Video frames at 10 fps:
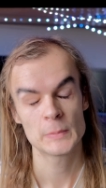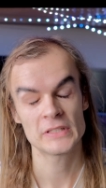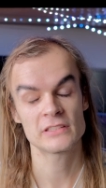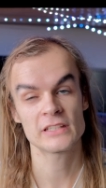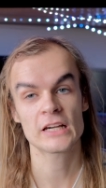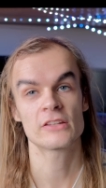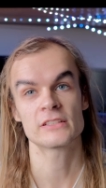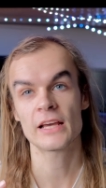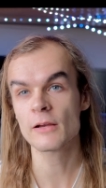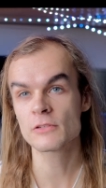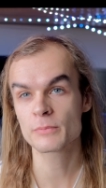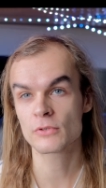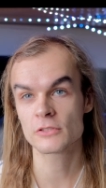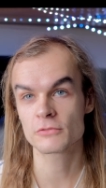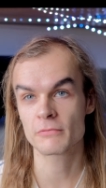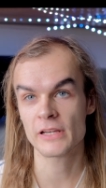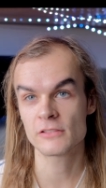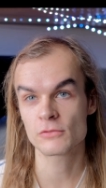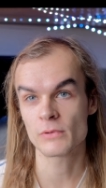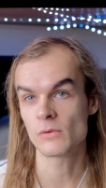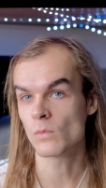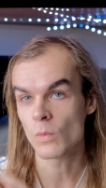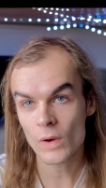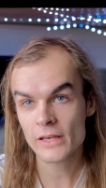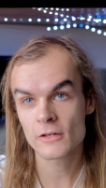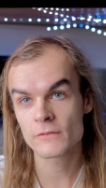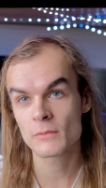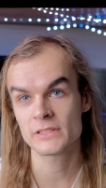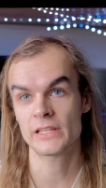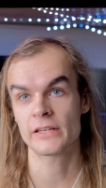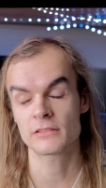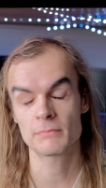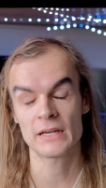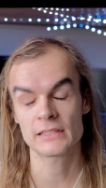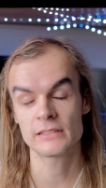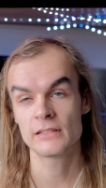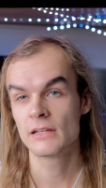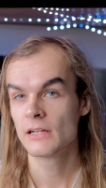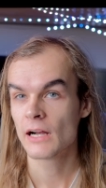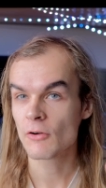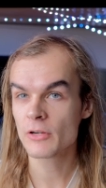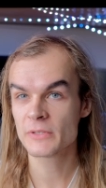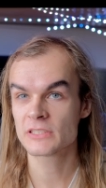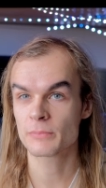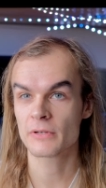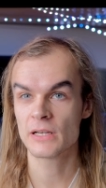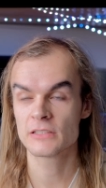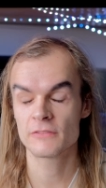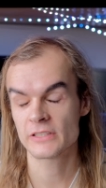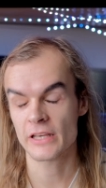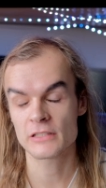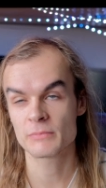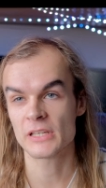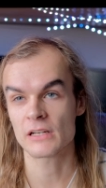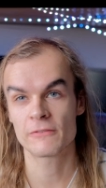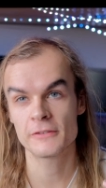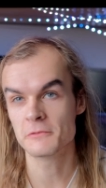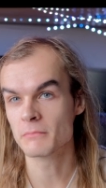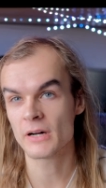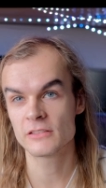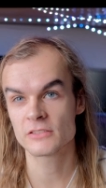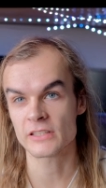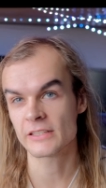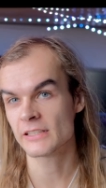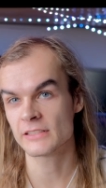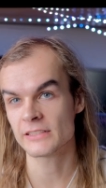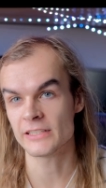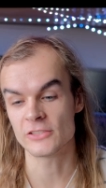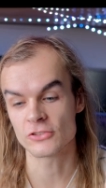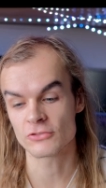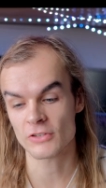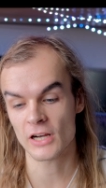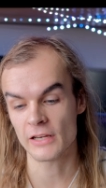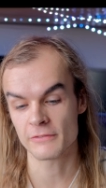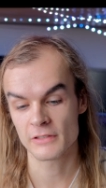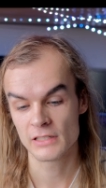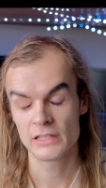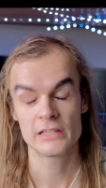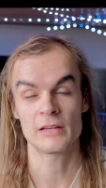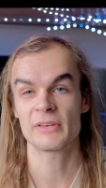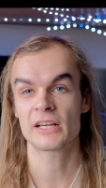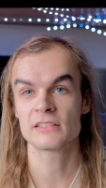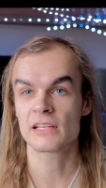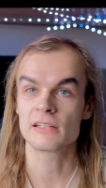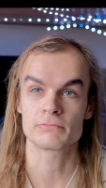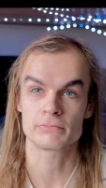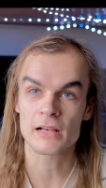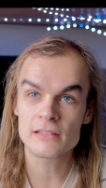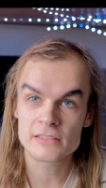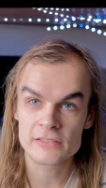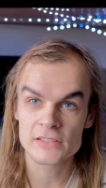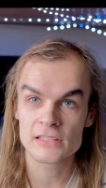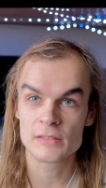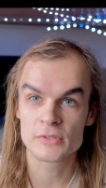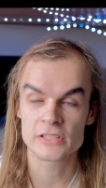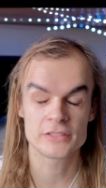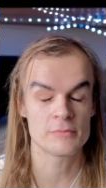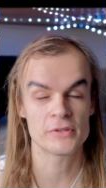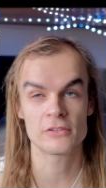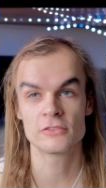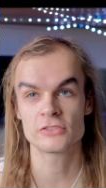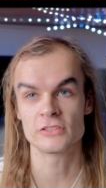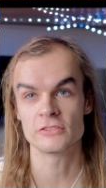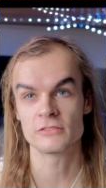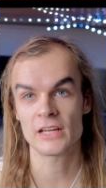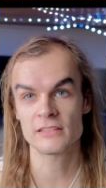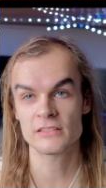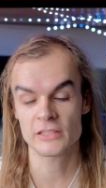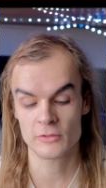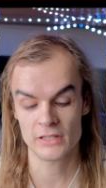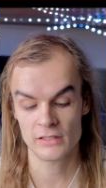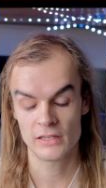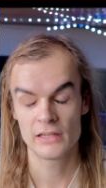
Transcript: But seeing how the tech report's writes went way over what they expected, I wouldn't be surprised if it takes me a few months to kill each drive. And because I have relatively limited computers to do testing with,